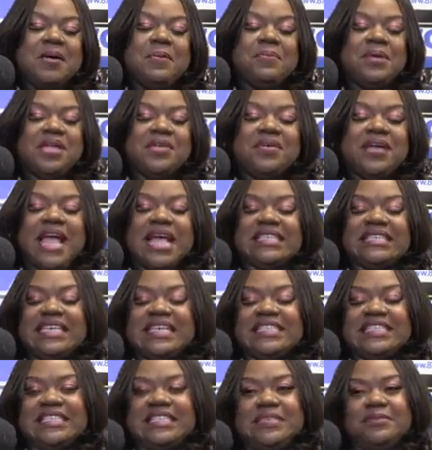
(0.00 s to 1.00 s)
But you guys,
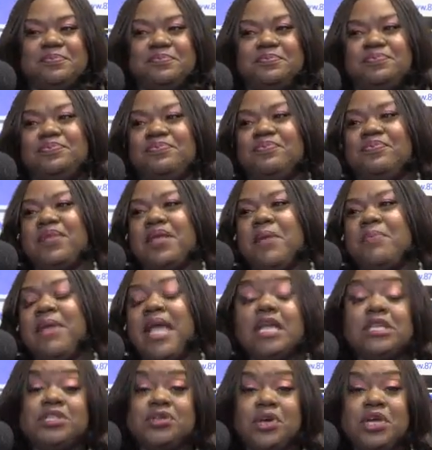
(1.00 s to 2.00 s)
listen,
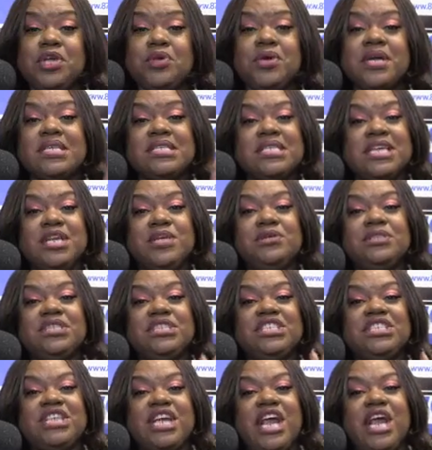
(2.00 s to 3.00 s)
make sure you continue to
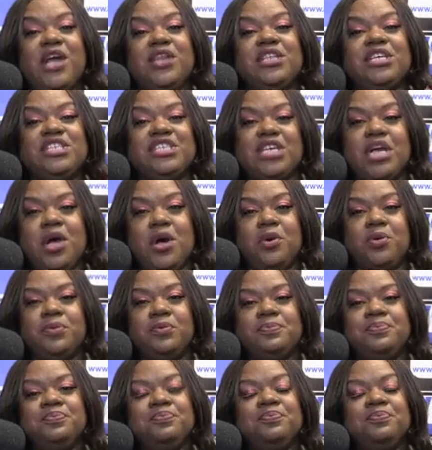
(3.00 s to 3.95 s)
share the show